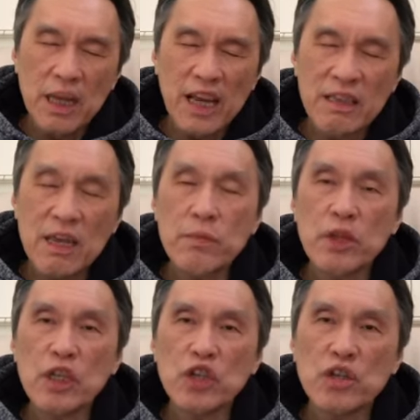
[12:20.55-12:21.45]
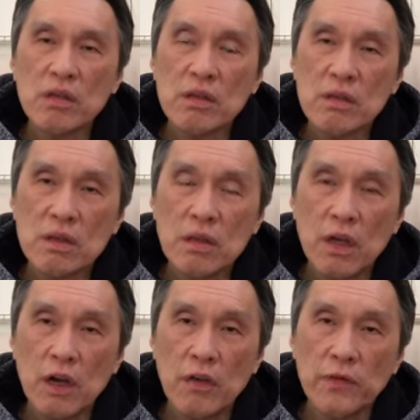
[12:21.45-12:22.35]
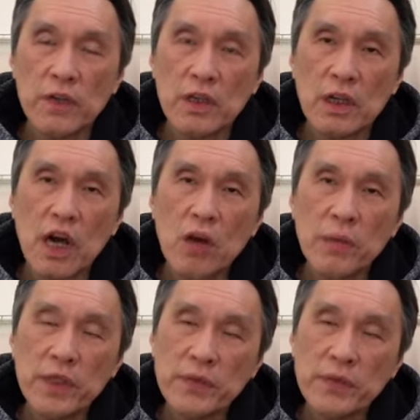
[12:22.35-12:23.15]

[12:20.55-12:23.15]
examinations of the government?